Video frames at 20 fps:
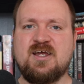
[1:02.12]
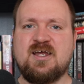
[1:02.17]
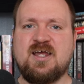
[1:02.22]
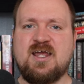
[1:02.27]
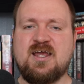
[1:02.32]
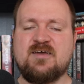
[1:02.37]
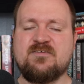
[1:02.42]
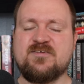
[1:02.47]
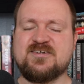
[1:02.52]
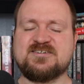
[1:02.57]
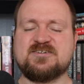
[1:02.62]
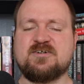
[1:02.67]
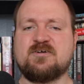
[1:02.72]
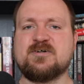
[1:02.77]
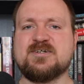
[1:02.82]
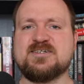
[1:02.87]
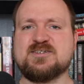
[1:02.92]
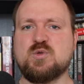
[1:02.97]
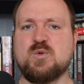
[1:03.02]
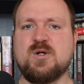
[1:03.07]
and the
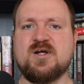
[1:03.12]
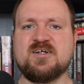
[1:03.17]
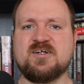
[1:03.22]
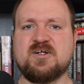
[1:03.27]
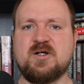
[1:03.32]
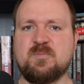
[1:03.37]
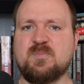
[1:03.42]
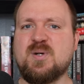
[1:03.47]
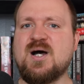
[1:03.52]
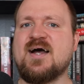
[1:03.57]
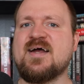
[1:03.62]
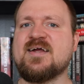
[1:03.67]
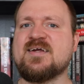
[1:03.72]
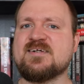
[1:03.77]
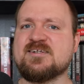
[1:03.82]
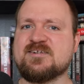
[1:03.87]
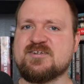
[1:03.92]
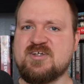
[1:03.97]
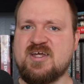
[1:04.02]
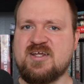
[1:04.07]
stories were
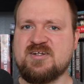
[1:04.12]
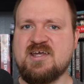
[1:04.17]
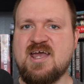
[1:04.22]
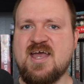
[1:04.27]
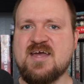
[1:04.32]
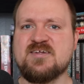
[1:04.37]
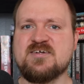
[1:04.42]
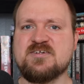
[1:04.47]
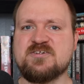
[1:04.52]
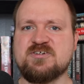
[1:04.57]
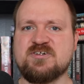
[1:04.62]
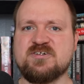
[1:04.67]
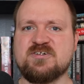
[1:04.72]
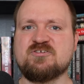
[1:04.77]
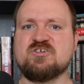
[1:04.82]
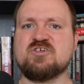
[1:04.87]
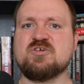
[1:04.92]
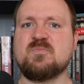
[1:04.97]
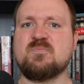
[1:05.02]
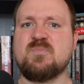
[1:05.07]
compiled and
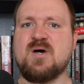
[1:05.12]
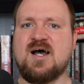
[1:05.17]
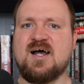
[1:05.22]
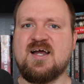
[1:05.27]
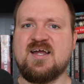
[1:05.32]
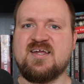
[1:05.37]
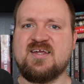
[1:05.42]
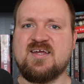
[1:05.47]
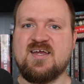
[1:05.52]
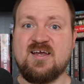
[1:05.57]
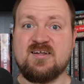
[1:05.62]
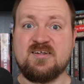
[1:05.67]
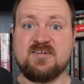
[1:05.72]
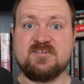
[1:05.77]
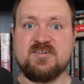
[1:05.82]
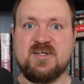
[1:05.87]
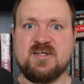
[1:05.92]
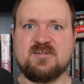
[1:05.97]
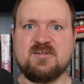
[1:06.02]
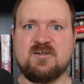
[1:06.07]
edited by
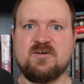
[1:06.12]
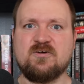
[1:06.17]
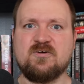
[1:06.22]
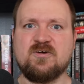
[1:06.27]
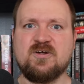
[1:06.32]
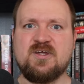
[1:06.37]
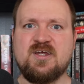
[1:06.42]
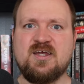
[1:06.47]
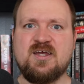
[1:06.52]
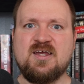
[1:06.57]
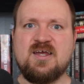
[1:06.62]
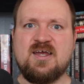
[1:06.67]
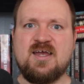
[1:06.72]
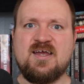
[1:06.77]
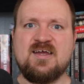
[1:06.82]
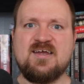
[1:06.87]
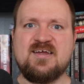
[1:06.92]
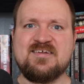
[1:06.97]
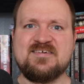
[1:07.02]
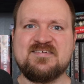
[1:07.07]
Ellen Datlow.
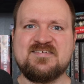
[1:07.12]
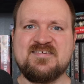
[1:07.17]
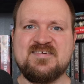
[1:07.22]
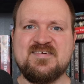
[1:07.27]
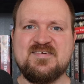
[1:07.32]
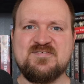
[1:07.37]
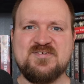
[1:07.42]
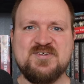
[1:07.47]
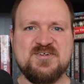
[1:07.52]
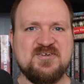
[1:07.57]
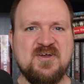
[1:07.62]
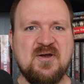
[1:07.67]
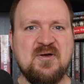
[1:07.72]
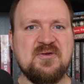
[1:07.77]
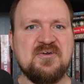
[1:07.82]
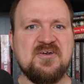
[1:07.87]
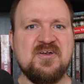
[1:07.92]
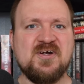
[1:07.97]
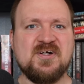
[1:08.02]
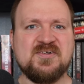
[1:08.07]
And if you
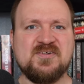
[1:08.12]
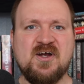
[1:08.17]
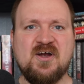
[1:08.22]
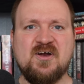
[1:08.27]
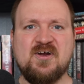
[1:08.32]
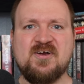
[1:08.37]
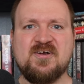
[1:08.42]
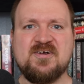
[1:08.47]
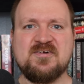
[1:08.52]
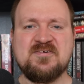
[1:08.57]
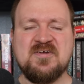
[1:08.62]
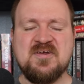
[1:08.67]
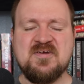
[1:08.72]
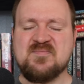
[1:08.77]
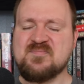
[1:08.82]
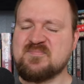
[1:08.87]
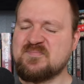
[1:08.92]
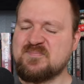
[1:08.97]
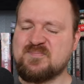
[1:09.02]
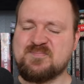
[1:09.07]
don't know her,
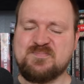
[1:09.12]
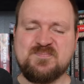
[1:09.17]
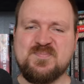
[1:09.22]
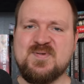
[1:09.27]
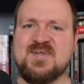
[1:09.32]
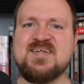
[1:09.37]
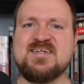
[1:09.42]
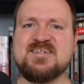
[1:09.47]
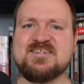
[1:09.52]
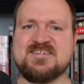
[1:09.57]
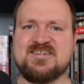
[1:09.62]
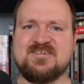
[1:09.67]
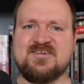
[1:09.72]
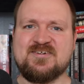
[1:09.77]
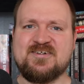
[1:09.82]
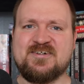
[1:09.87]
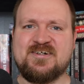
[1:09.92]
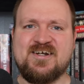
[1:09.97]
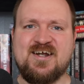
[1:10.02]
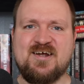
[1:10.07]
please
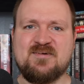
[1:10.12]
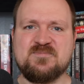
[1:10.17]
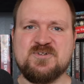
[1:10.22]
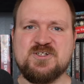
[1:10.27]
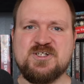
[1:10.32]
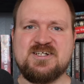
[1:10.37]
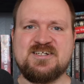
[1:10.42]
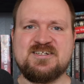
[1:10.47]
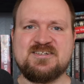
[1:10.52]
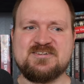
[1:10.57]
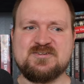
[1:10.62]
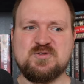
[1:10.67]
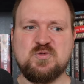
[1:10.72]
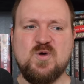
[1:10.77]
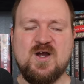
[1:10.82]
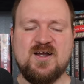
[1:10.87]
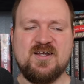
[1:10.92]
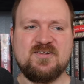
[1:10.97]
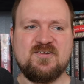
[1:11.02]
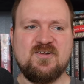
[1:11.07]
look her up. She's
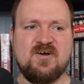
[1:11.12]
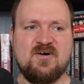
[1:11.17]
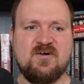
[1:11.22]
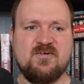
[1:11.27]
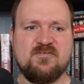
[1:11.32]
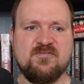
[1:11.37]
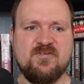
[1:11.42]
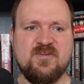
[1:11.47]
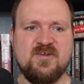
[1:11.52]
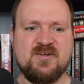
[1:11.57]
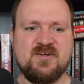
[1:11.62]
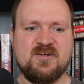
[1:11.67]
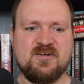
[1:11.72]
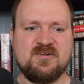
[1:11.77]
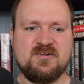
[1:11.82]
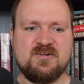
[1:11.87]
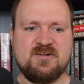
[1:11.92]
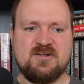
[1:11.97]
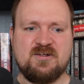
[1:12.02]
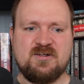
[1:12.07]
one of the